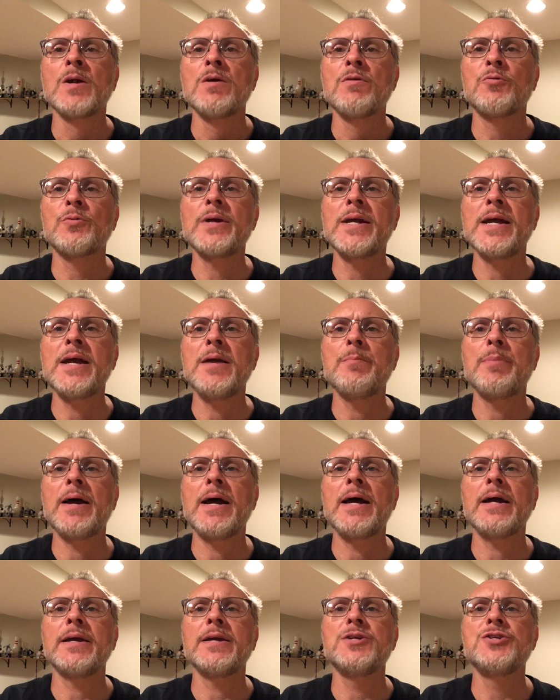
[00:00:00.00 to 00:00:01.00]
Three game
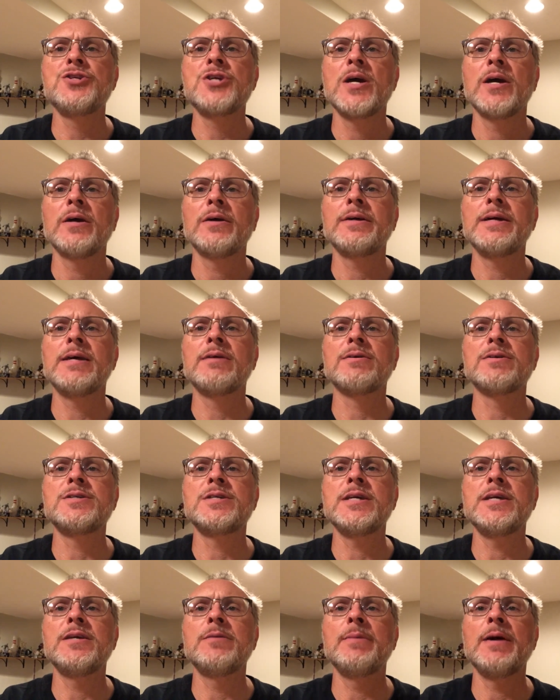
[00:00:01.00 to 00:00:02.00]
package
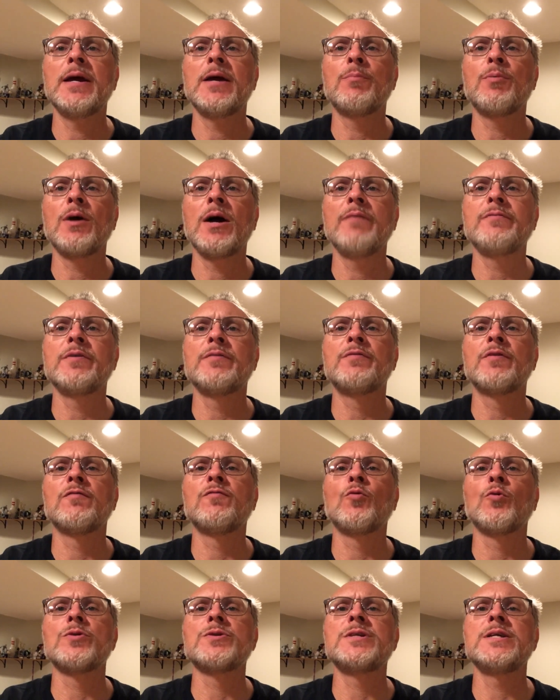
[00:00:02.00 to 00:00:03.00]
guaranteed to make a profit for
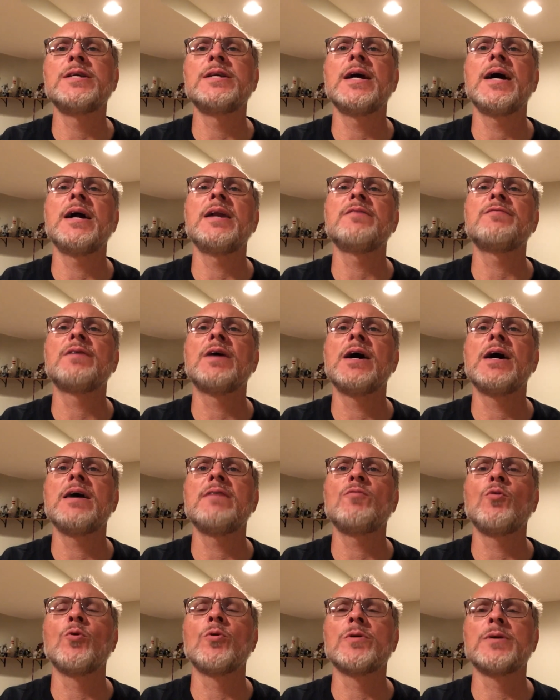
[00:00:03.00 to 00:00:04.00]
$14.95
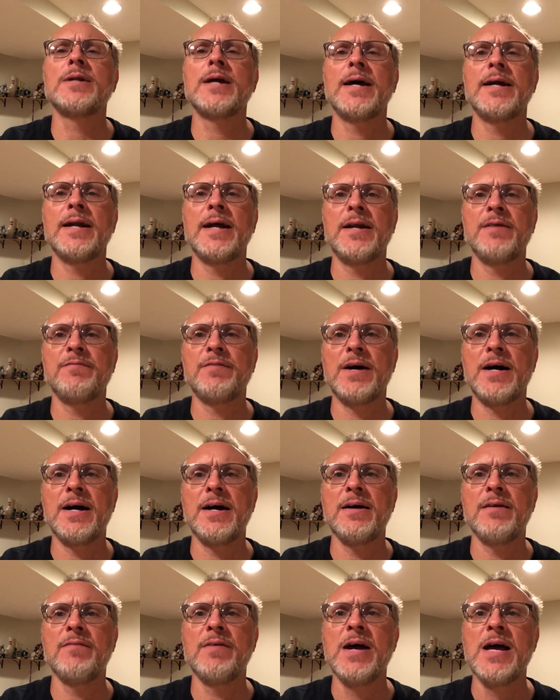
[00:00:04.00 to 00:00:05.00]
or
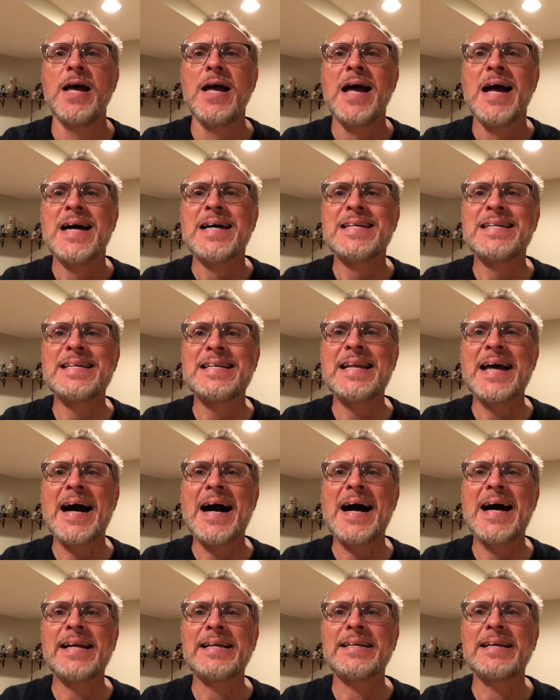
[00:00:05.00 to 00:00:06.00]
$9.95.
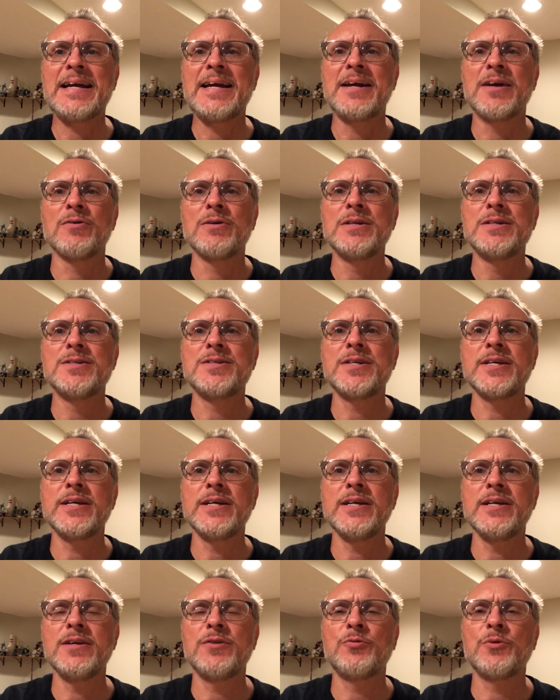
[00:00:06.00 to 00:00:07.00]
Non
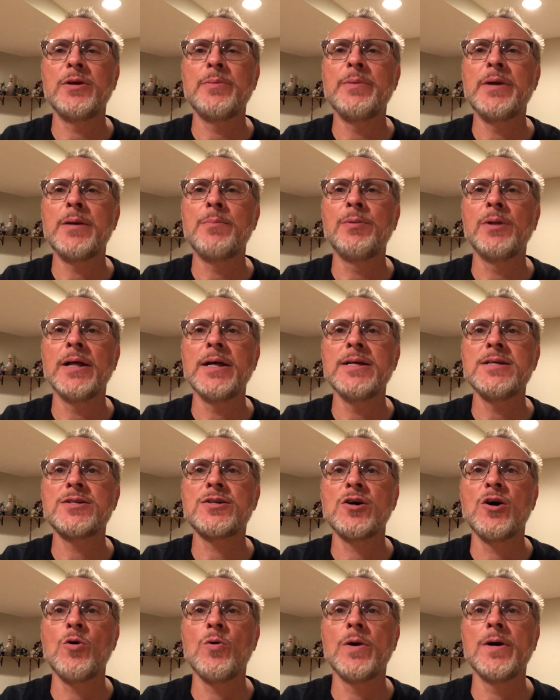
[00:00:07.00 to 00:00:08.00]
guaranteed. Three big plays
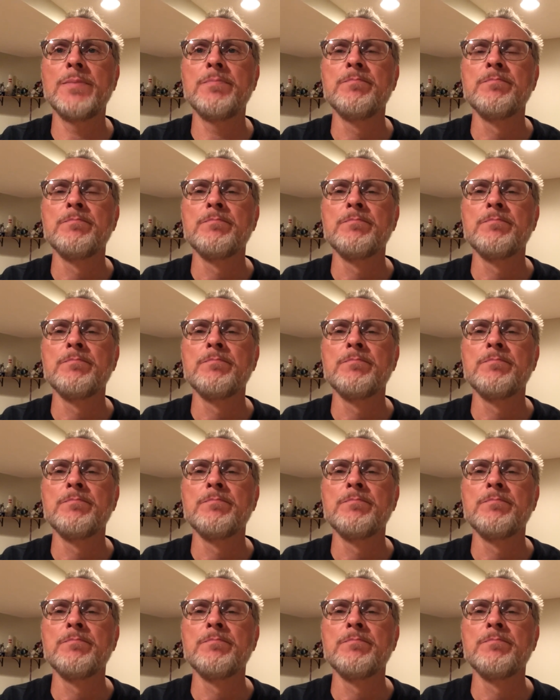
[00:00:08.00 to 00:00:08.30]
going